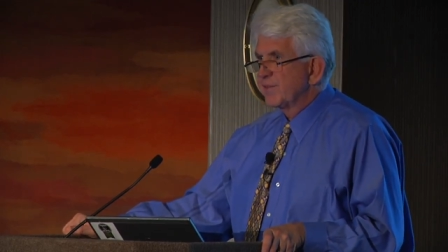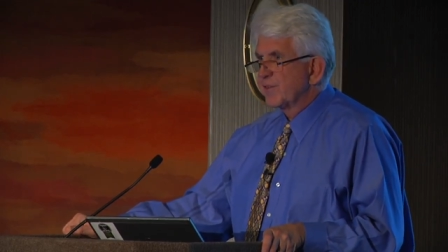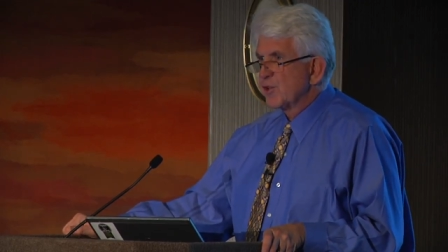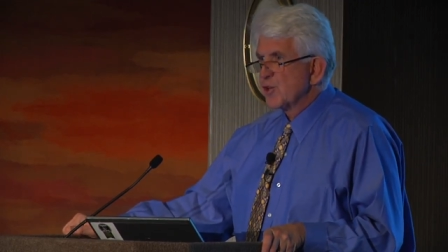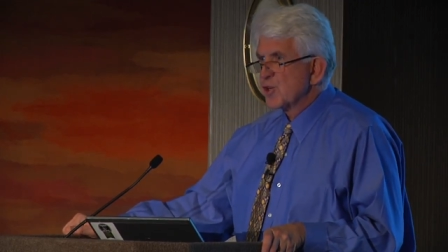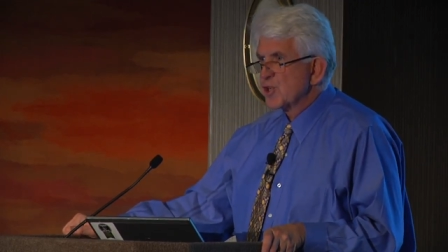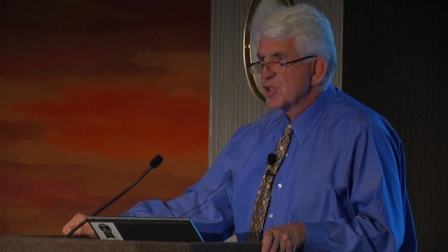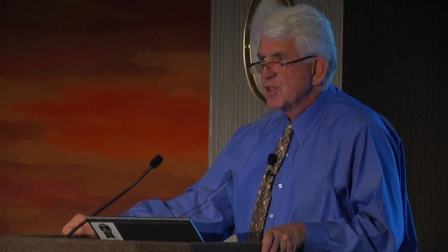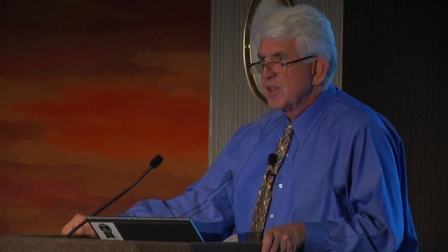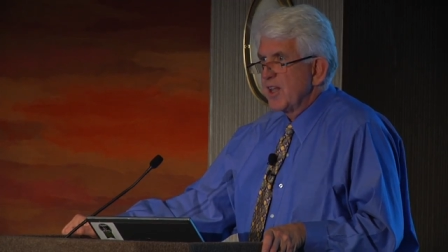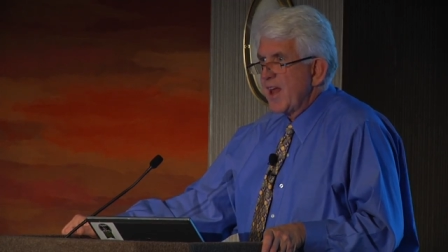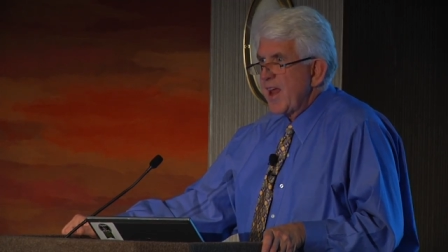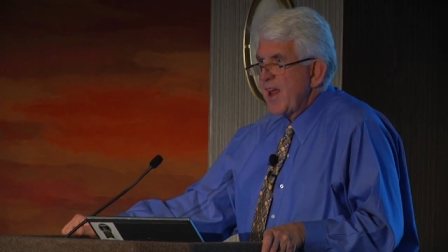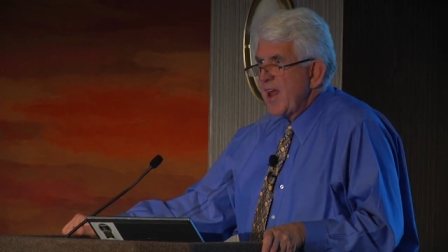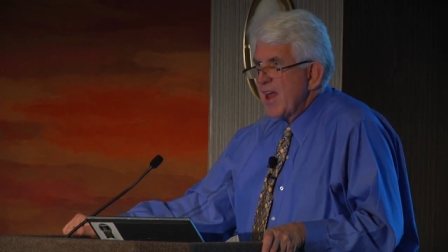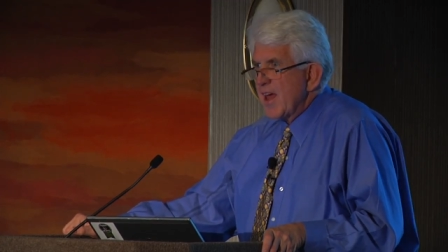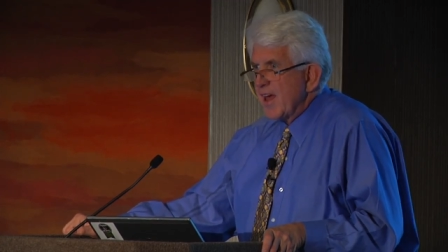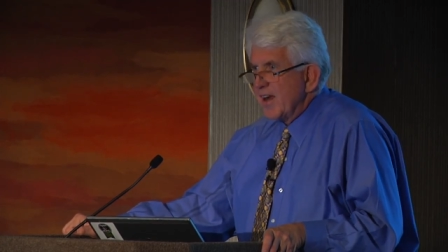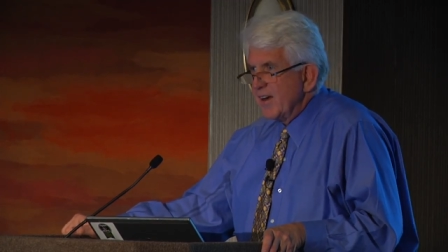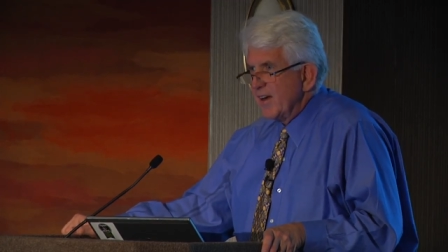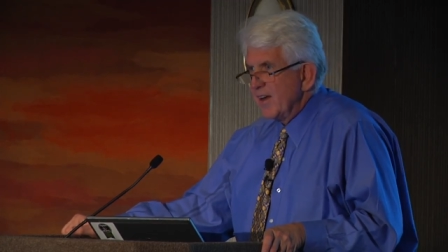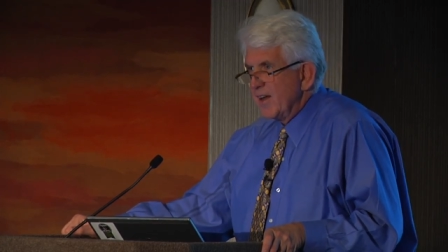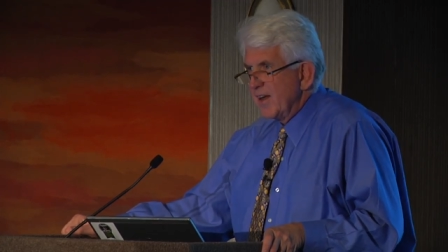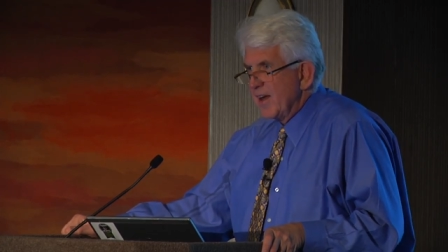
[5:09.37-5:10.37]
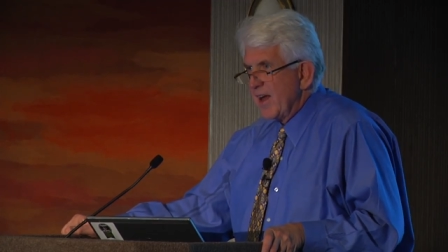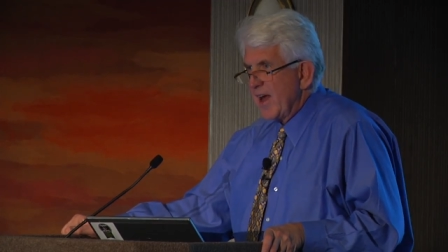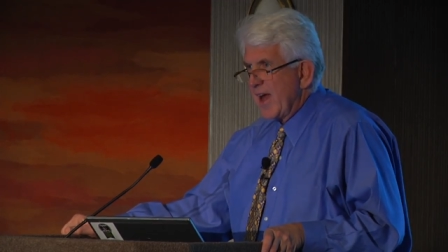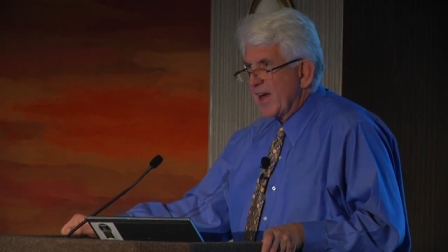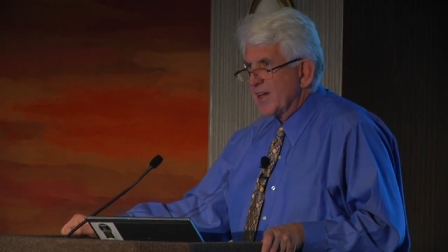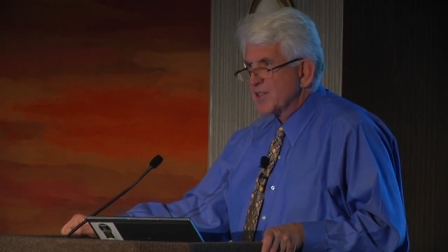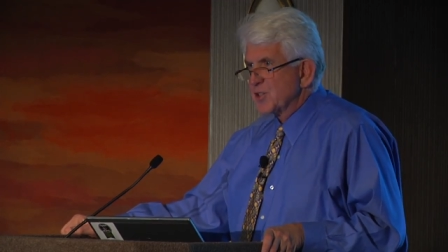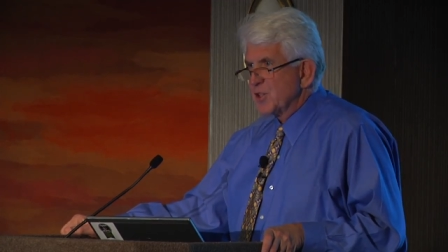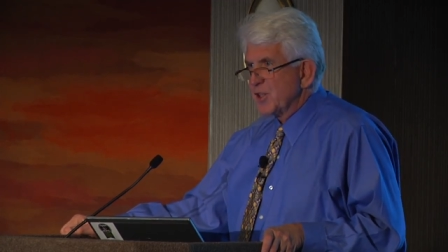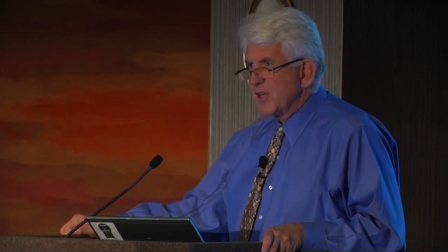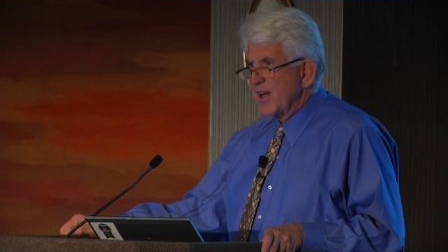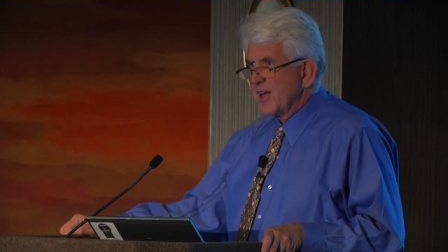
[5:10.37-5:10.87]
first LAN
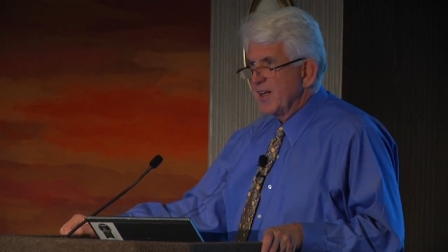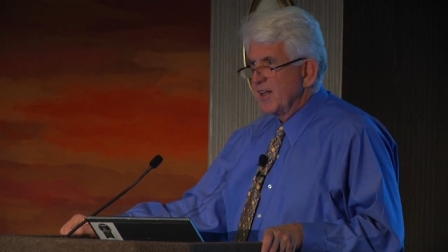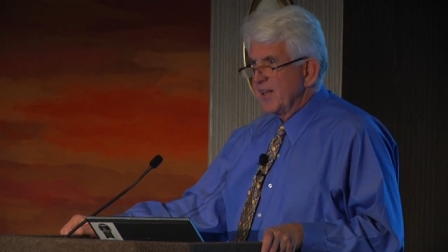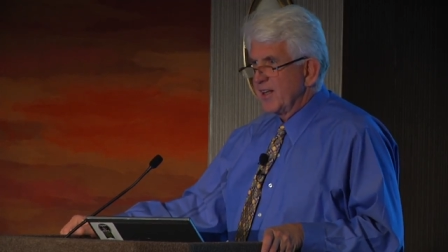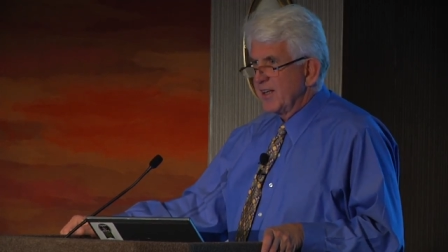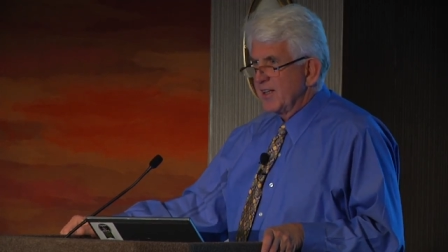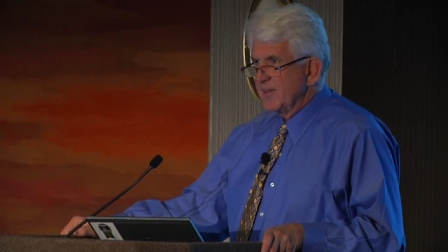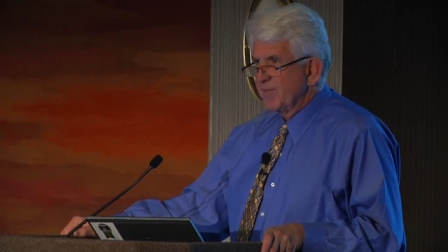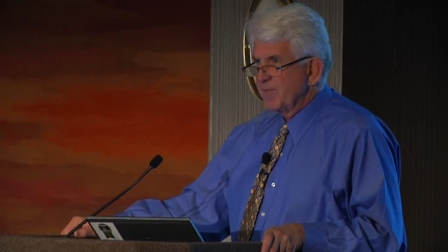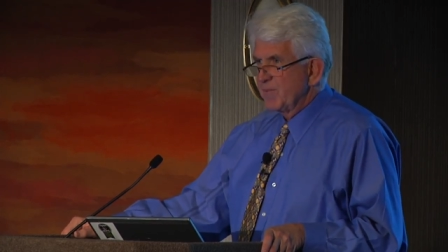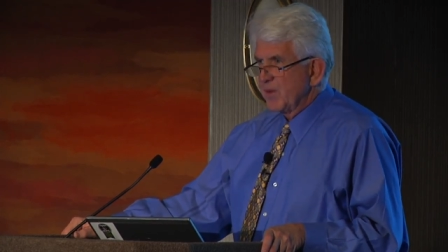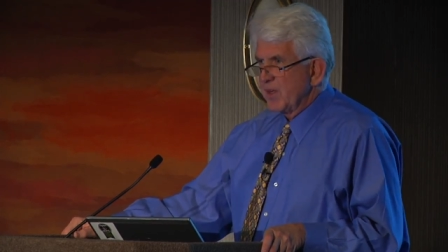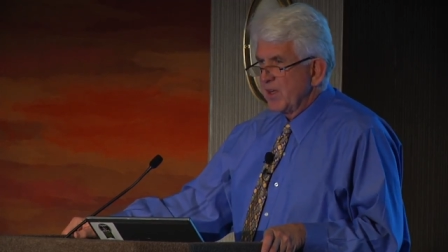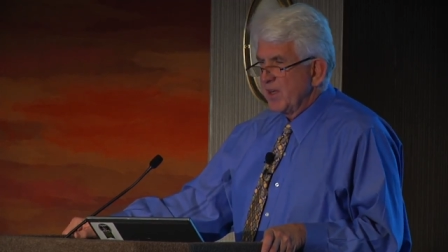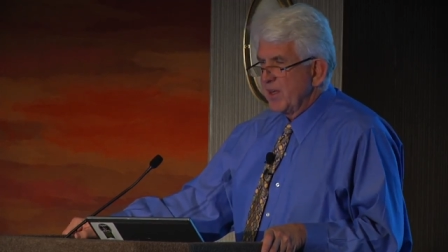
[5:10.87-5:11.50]
accidentally,